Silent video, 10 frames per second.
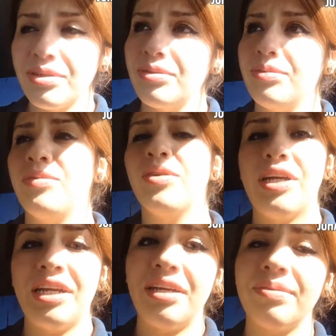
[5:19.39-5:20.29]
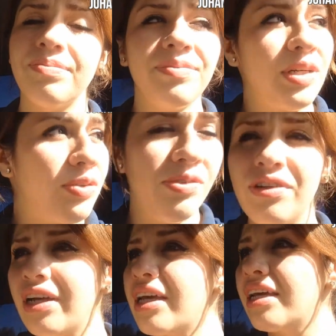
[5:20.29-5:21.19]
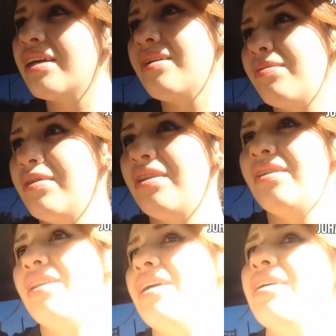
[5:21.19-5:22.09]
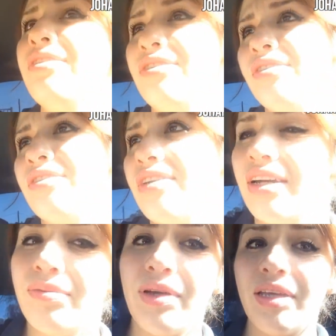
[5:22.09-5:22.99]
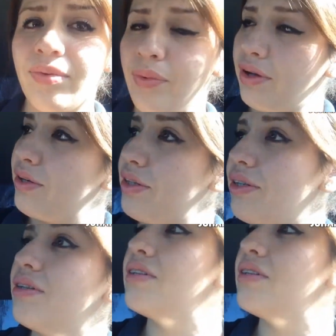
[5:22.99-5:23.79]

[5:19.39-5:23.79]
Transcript: Good morning. Hopefully lunch is gonna make it better.